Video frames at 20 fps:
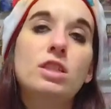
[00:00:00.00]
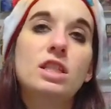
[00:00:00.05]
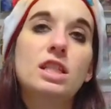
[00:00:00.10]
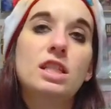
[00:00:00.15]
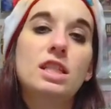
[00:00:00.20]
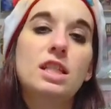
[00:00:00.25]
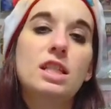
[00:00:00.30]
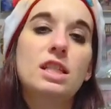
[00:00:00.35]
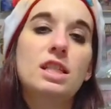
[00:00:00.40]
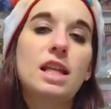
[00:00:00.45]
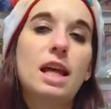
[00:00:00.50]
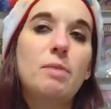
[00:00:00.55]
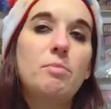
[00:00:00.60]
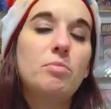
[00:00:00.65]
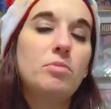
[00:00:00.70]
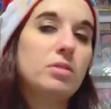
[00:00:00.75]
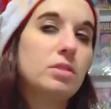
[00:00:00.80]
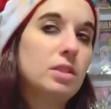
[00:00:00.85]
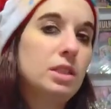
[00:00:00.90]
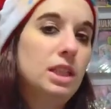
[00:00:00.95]
This is, I
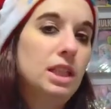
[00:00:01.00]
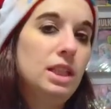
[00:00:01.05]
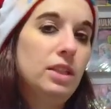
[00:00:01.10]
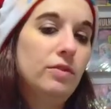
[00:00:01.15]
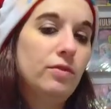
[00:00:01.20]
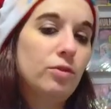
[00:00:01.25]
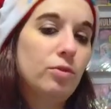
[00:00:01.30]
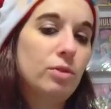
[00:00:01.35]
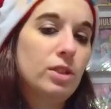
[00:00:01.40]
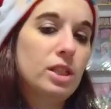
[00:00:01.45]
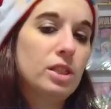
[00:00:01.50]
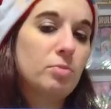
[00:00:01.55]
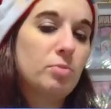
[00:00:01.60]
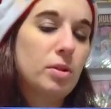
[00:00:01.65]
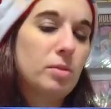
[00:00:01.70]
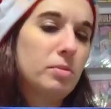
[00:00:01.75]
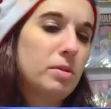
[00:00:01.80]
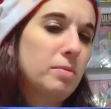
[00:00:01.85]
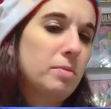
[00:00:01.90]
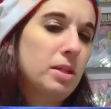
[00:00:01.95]
believe, going to
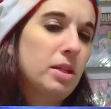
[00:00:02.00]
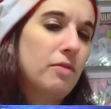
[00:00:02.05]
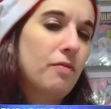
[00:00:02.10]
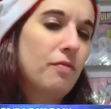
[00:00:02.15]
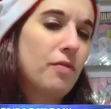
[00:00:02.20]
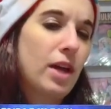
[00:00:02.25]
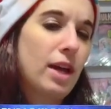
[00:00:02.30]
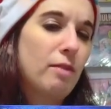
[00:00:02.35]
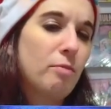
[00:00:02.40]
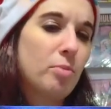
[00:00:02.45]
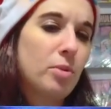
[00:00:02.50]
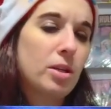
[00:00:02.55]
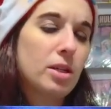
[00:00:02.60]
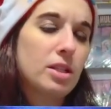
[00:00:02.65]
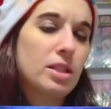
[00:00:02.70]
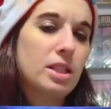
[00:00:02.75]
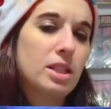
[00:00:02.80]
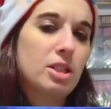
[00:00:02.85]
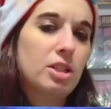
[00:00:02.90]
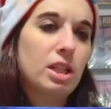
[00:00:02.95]
probably be a five
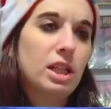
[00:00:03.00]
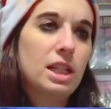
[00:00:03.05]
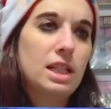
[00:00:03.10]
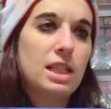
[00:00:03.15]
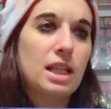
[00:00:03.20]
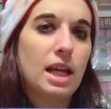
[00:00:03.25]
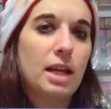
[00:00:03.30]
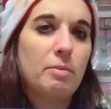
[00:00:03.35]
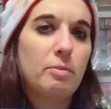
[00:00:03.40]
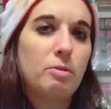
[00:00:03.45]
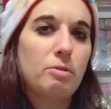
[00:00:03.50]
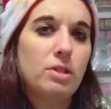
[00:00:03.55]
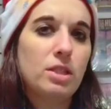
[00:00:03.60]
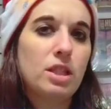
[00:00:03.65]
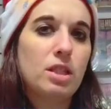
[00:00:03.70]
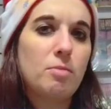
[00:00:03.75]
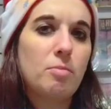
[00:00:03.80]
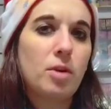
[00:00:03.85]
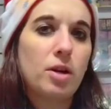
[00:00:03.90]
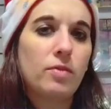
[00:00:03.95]
part series. Uh, most
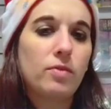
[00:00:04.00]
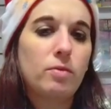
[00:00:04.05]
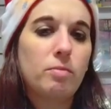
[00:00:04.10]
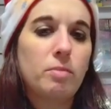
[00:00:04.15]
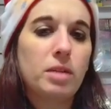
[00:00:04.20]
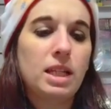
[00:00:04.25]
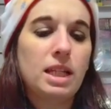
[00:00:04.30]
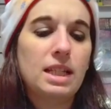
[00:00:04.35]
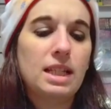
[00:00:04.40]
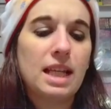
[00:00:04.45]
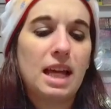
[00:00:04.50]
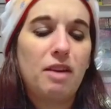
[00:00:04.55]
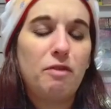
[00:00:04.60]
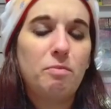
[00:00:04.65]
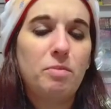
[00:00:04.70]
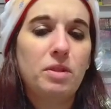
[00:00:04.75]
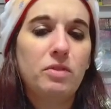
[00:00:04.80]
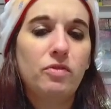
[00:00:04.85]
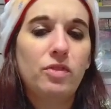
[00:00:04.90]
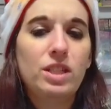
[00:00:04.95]
of the Marvel minis have
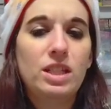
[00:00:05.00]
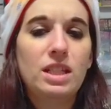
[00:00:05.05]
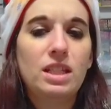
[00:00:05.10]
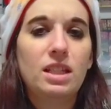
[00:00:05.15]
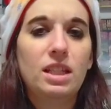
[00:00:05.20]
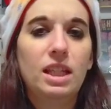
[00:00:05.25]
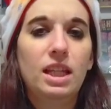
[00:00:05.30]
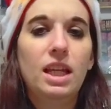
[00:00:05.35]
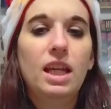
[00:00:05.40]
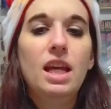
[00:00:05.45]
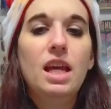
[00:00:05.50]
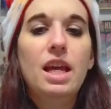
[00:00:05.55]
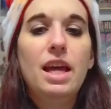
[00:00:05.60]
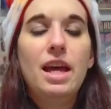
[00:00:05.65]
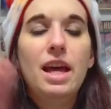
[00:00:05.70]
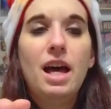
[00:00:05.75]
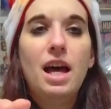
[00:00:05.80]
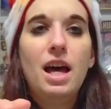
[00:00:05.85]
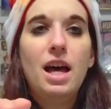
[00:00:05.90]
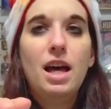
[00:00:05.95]
been recently,
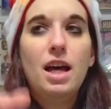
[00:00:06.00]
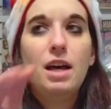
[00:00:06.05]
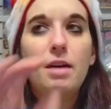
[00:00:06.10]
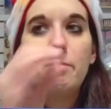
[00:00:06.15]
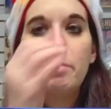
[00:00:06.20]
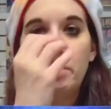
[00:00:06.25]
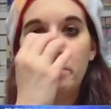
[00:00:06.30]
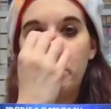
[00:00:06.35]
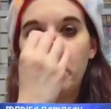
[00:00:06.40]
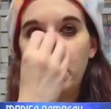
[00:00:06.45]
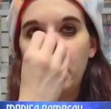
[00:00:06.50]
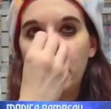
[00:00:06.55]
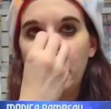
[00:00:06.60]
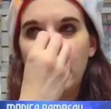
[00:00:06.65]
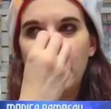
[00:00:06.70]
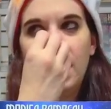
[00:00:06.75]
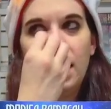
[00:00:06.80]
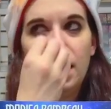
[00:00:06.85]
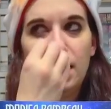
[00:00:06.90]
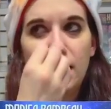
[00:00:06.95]
um, but I
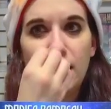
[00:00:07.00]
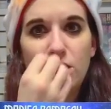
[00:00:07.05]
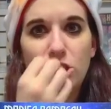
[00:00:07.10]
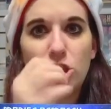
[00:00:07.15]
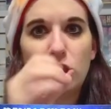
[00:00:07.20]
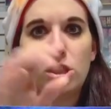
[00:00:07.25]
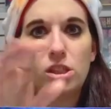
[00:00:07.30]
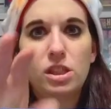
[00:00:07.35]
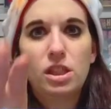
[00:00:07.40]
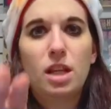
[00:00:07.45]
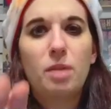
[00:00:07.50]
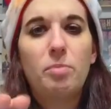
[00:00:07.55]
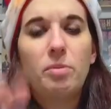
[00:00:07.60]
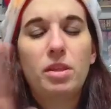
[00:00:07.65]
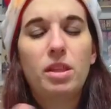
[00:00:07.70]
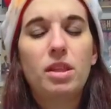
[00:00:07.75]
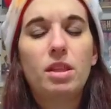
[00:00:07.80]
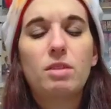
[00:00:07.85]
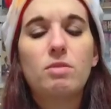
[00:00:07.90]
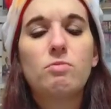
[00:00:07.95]
think I just looked it up. I
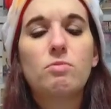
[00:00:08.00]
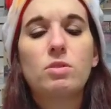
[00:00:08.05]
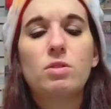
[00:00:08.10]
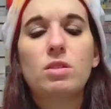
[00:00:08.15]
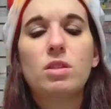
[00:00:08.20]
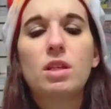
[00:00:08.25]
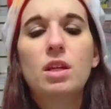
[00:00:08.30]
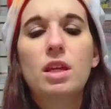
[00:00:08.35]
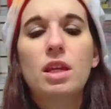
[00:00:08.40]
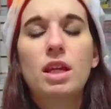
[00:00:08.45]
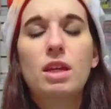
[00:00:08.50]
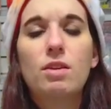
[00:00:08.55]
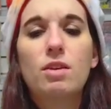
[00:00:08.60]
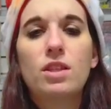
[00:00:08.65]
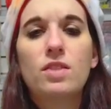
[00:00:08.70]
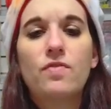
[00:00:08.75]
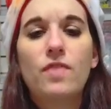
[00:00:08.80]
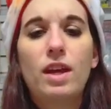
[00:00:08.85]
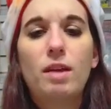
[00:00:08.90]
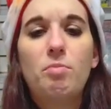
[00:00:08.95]
think that it was. You
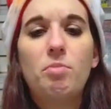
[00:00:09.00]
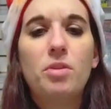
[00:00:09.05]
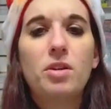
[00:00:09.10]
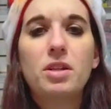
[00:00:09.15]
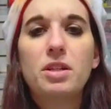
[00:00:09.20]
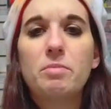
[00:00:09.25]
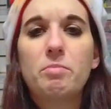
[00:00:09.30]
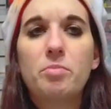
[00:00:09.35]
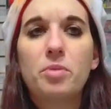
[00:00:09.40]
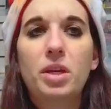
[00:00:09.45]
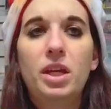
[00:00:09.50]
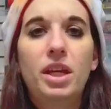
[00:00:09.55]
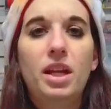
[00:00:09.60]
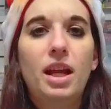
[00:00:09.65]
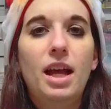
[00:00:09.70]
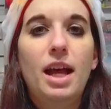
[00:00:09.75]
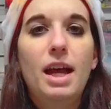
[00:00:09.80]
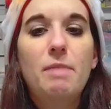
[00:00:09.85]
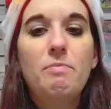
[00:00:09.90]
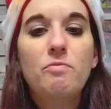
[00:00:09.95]
it's five part, but
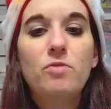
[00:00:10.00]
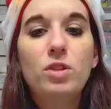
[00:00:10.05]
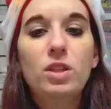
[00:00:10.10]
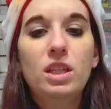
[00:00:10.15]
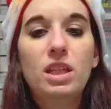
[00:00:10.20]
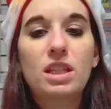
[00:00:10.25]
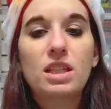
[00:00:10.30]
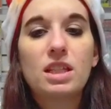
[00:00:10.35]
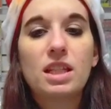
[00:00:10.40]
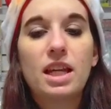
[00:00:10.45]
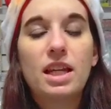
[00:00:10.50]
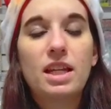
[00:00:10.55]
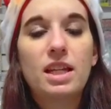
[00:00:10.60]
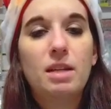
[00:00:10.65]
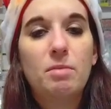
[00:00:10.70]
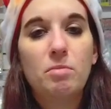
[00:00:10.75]
I'm really excited.